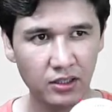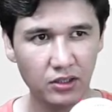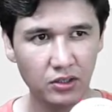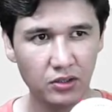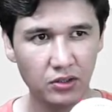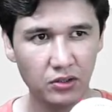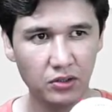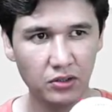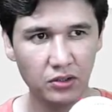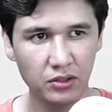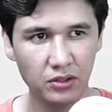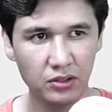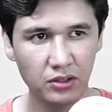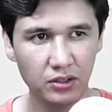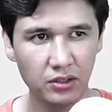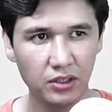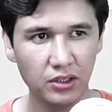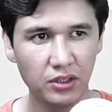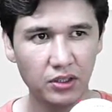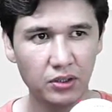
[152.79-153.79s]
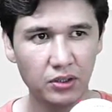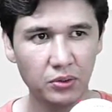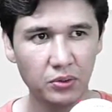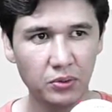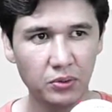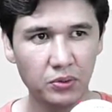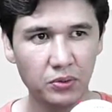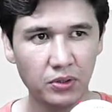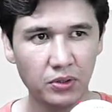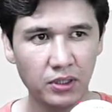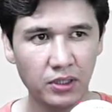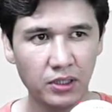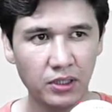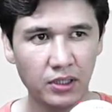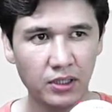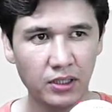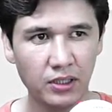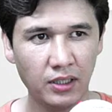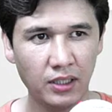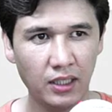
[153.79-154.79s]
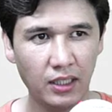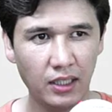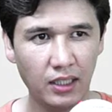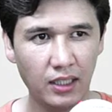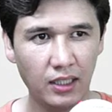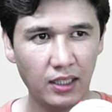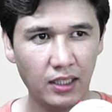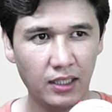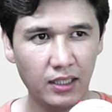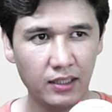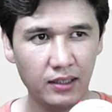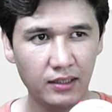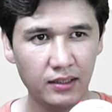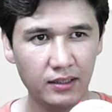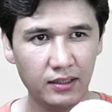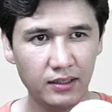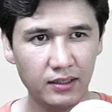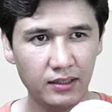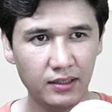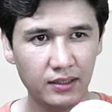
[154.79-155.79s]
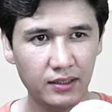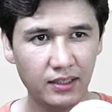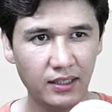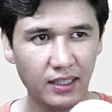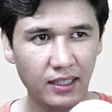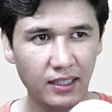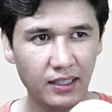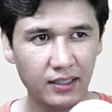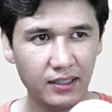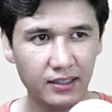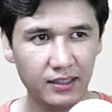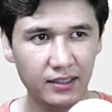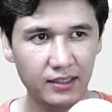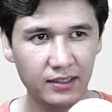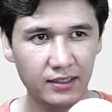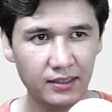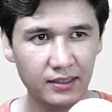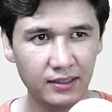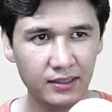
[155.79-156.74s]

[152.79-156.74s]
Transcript: or you are not